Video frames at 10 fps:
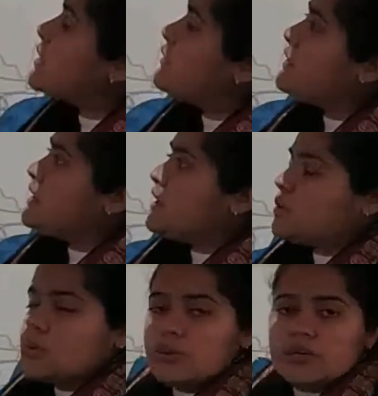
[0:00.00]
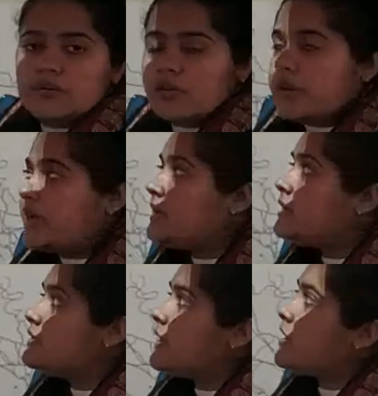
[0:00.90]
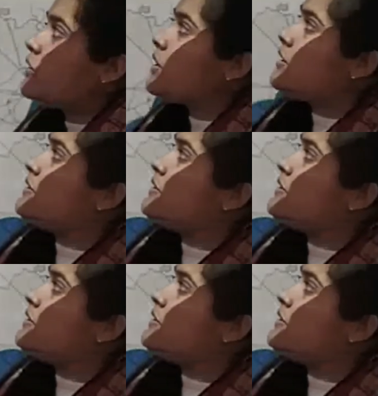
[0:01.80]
of India. Towards your right hand side, you can